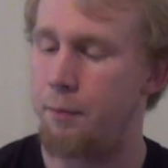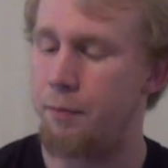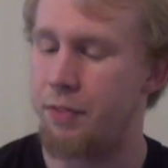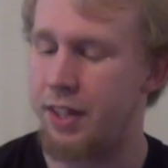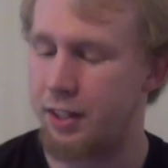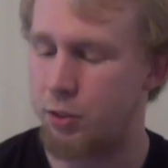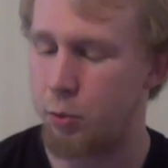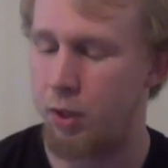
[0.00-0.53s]

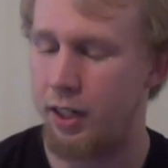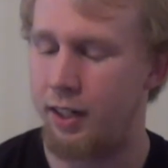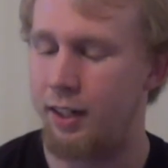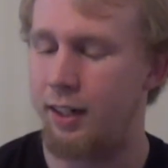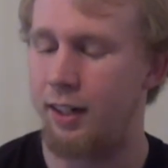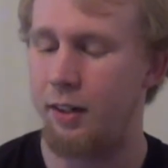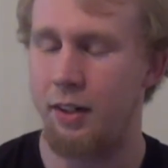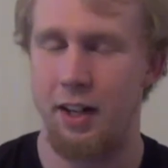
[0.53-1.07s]
This
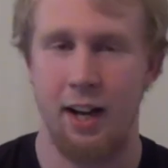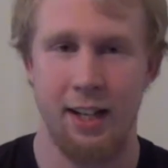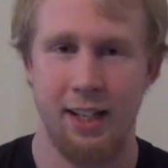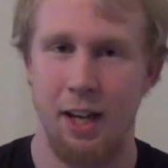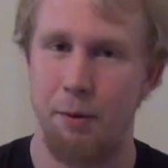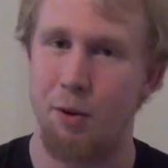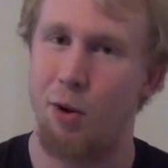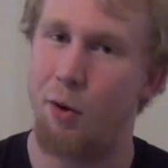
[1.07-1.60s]
one, I
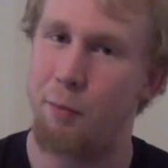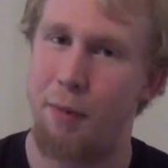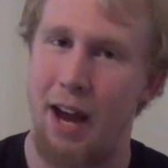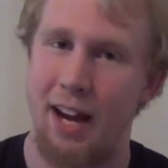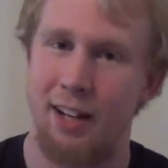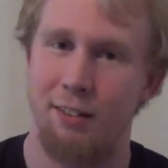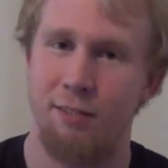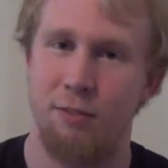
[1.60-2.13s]
kept going
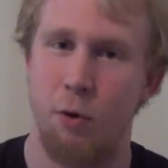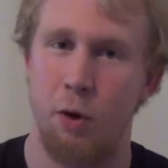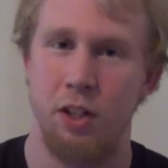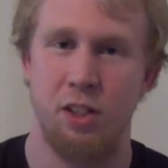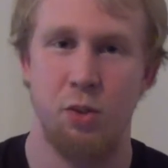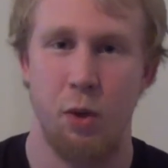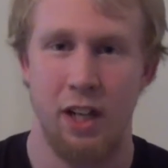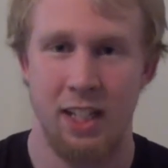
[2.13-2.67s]
back and
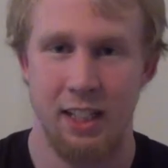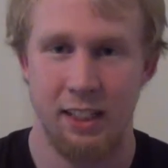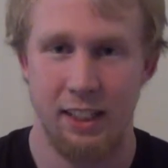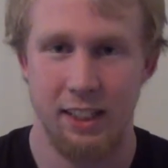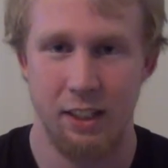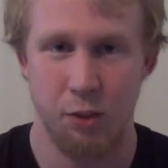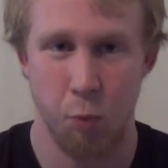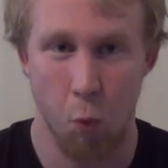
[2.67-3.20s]
forth. Do I
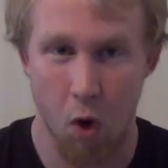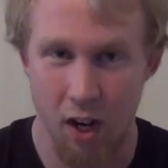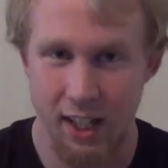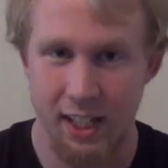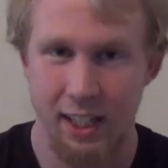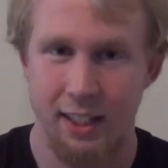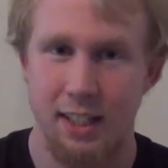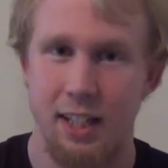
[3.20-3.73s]
want to
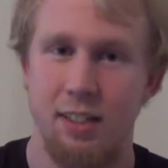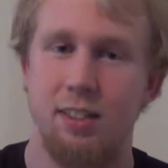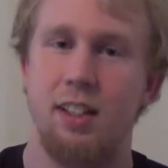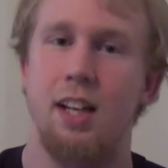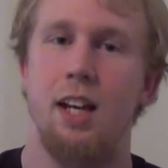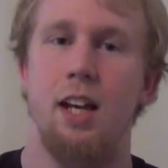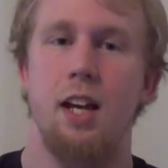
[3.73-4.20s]
get this?